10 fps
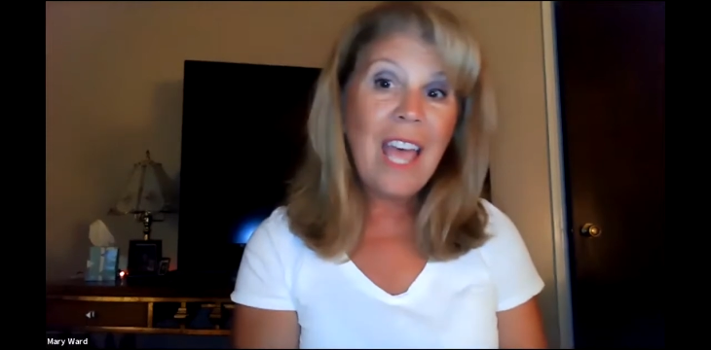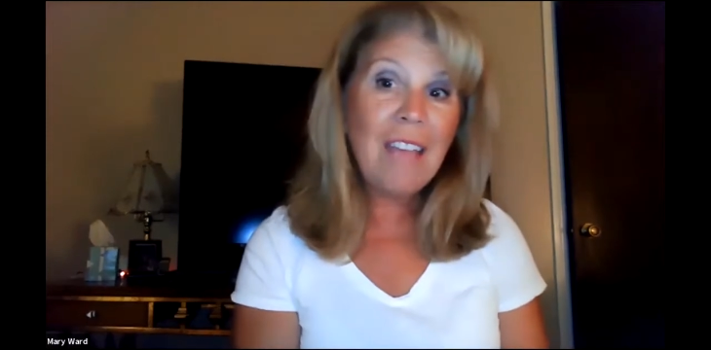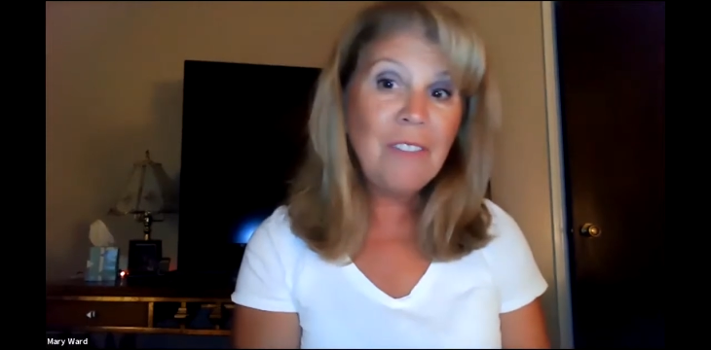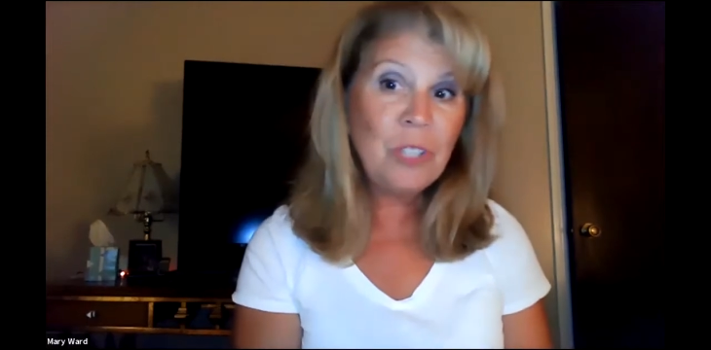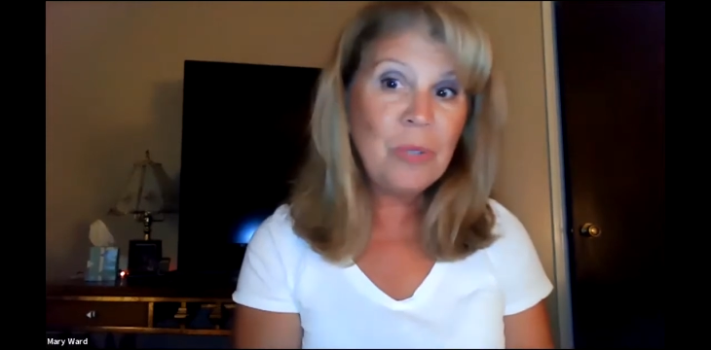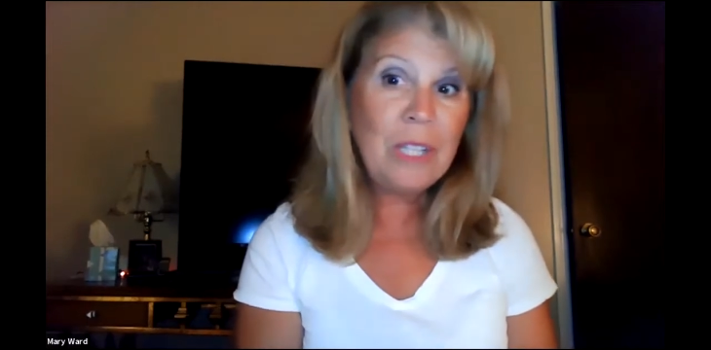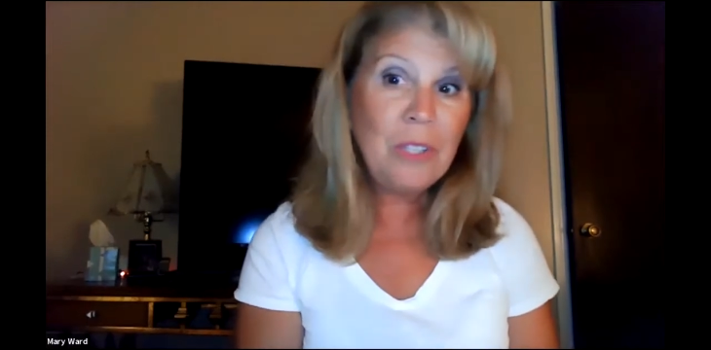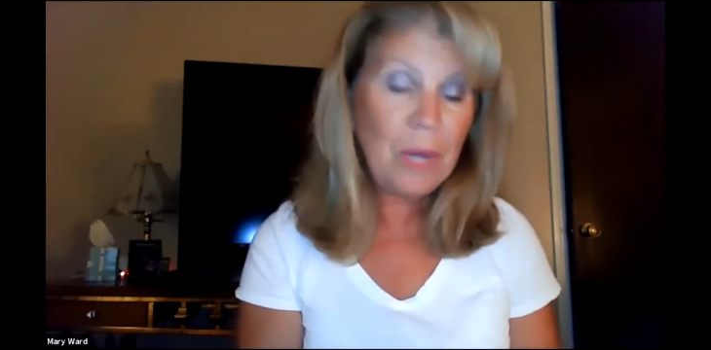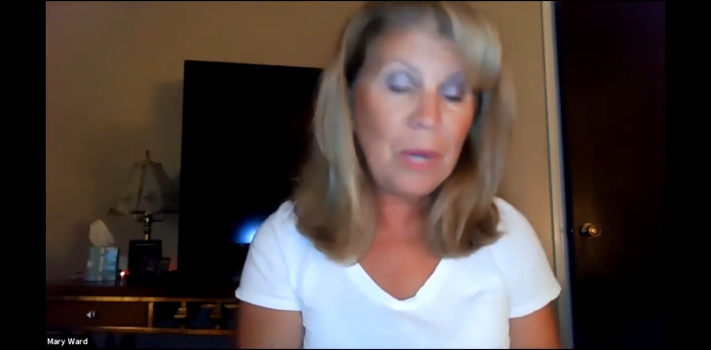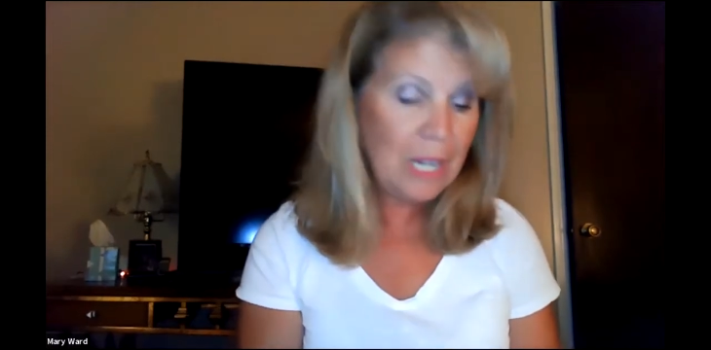of
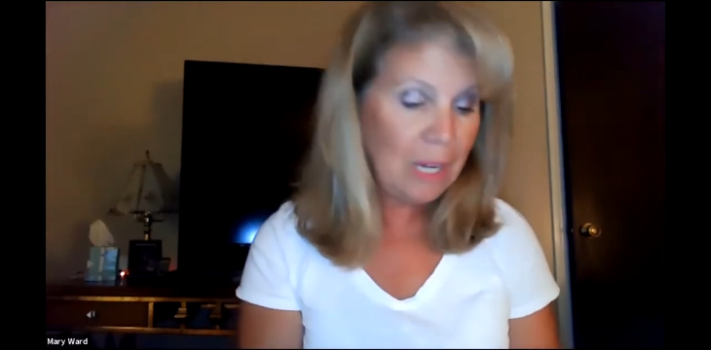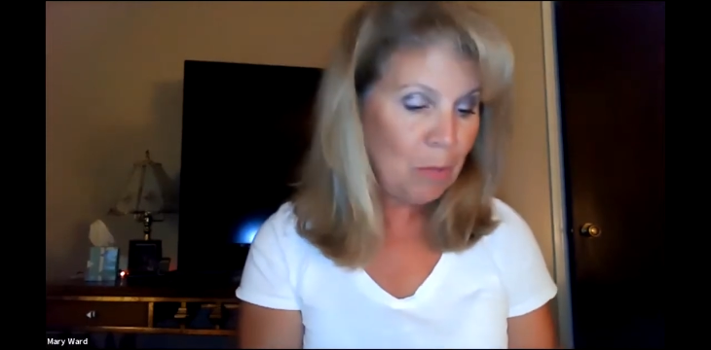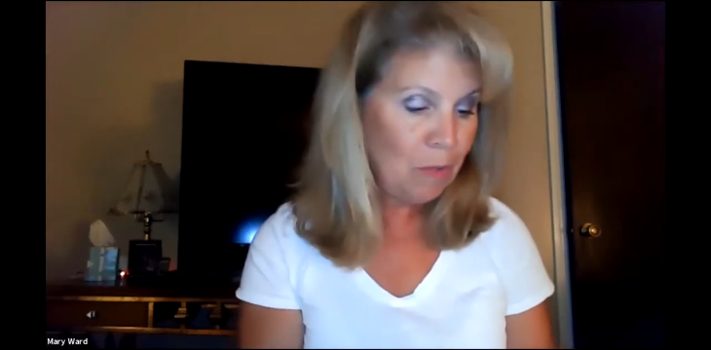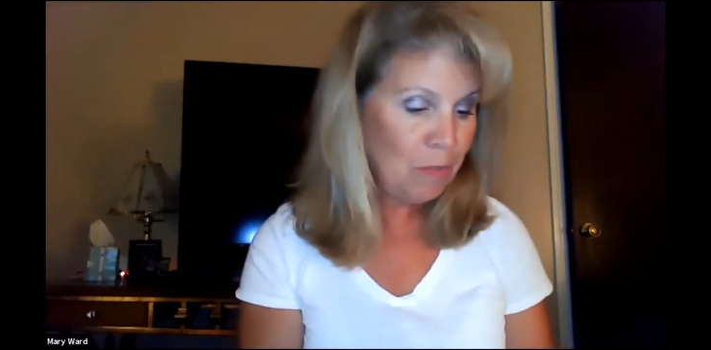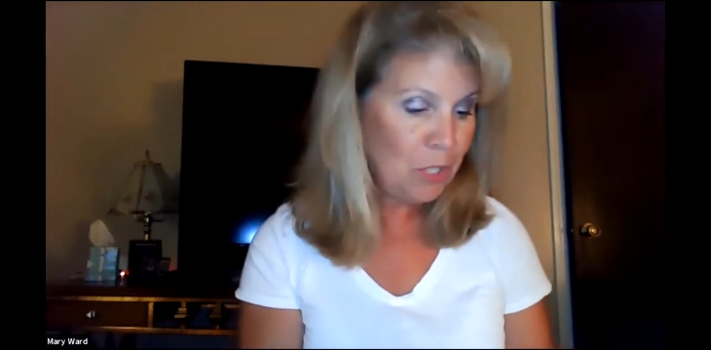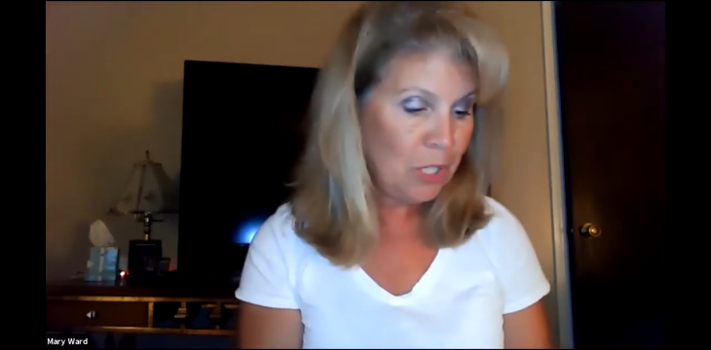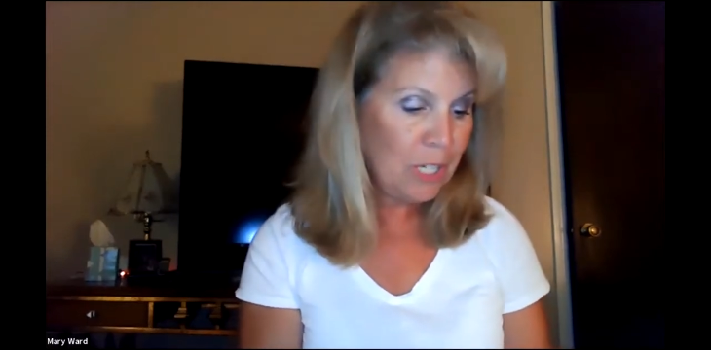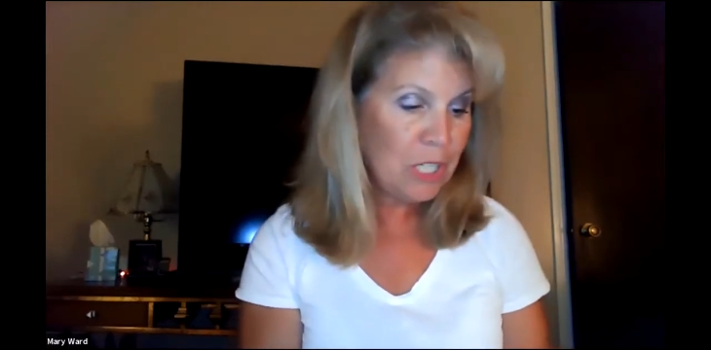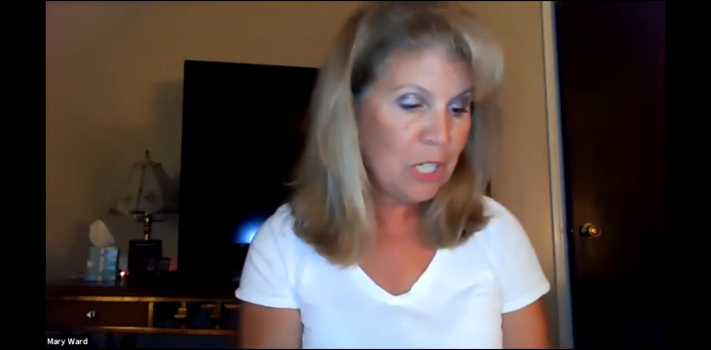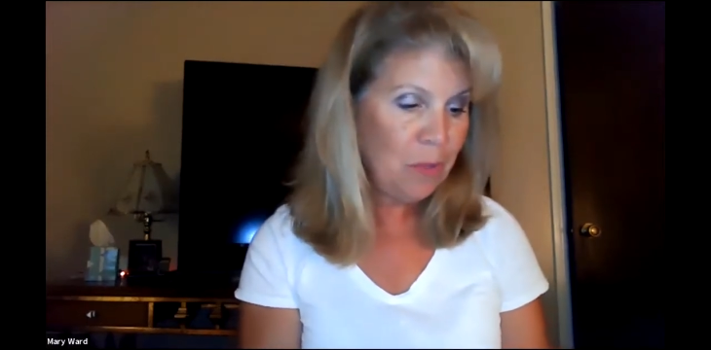strength training moves you
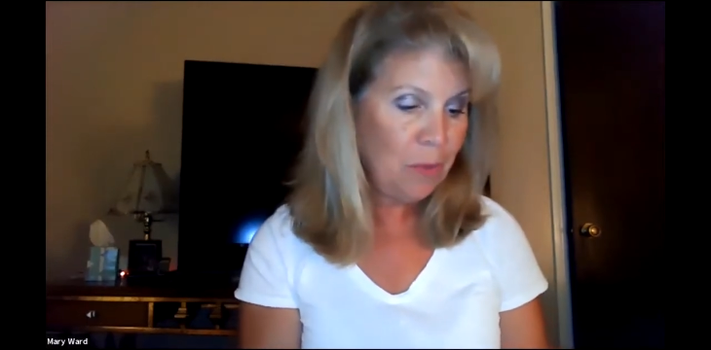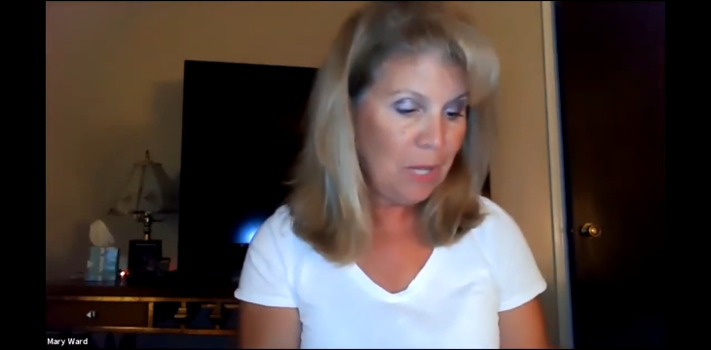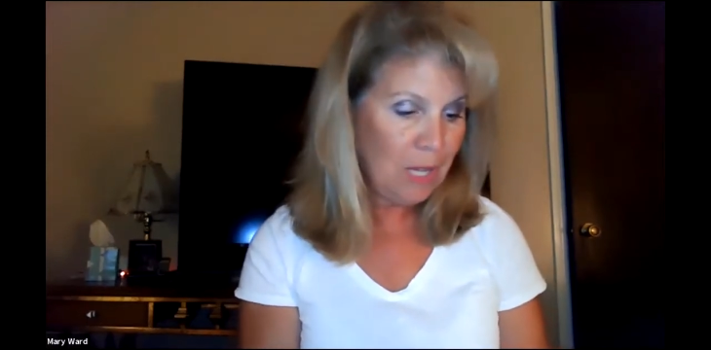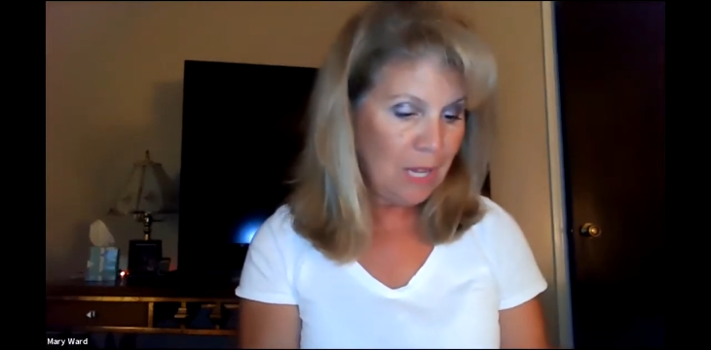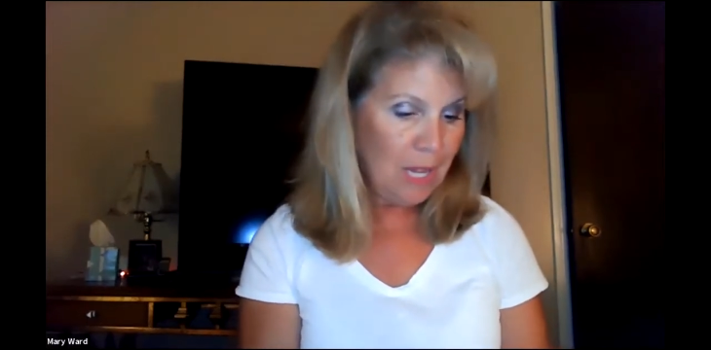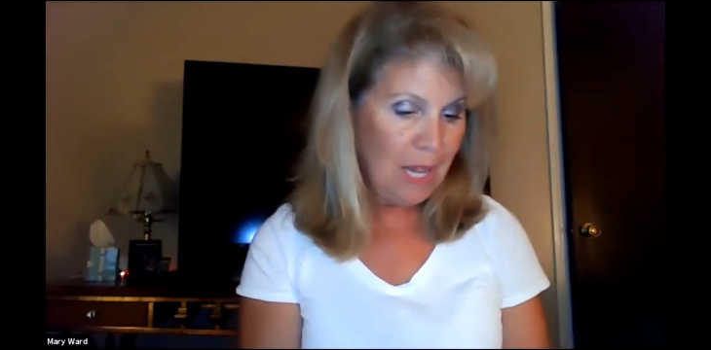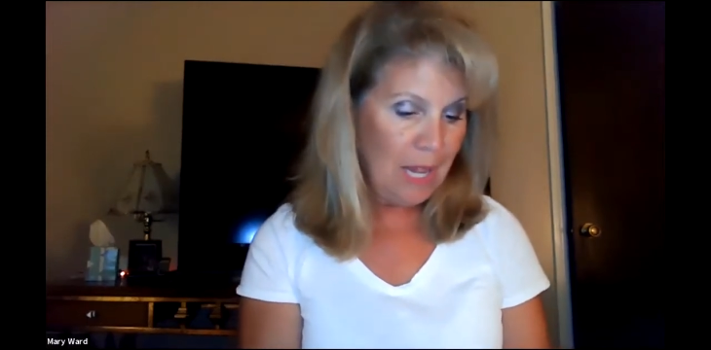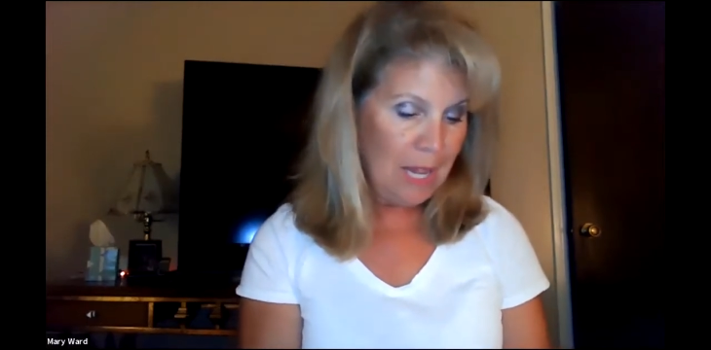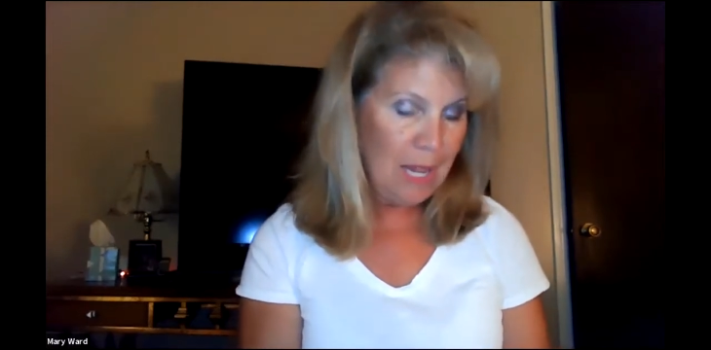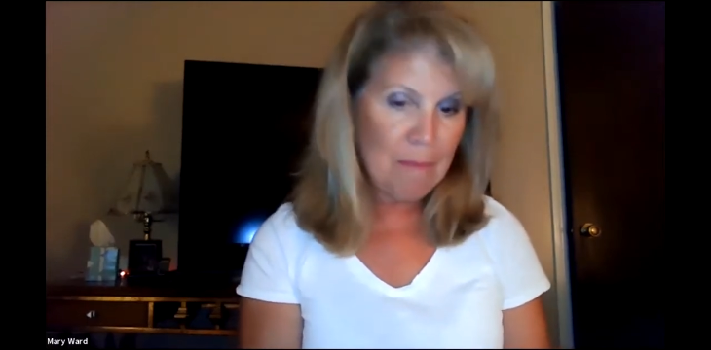can do.
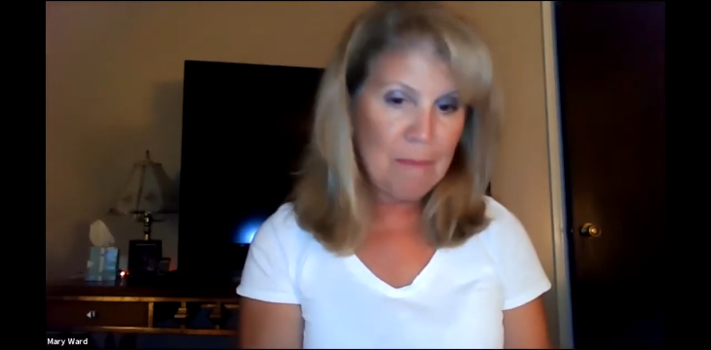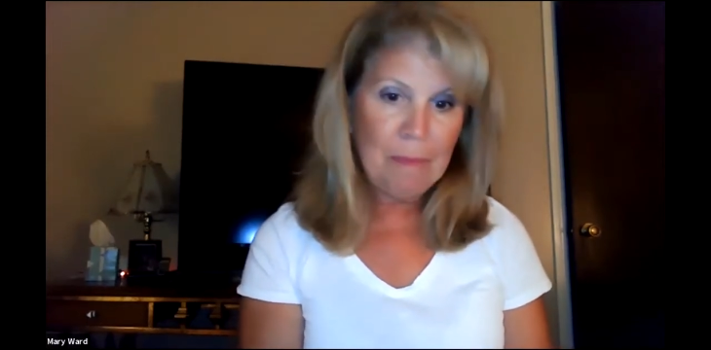And